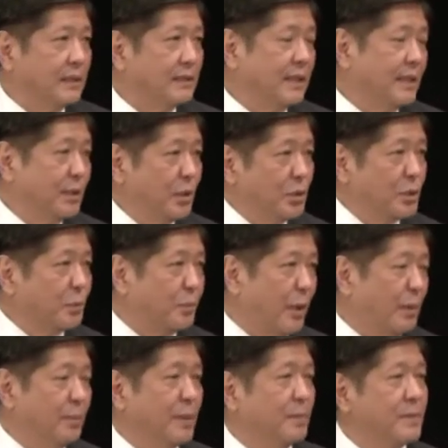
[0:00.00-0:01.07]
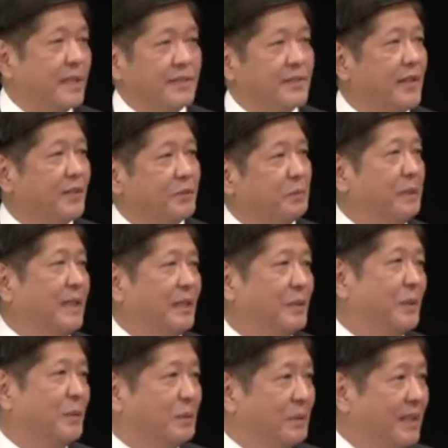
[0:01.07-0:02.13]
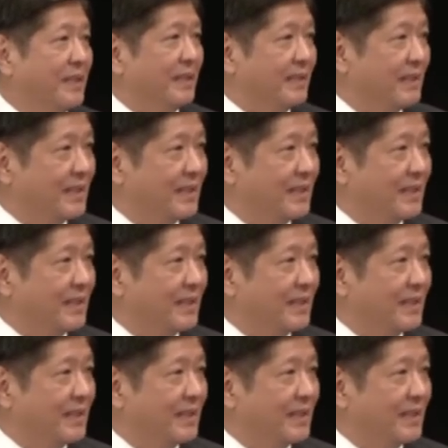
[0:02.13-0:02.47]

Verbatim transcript: that those problems had not really gone away.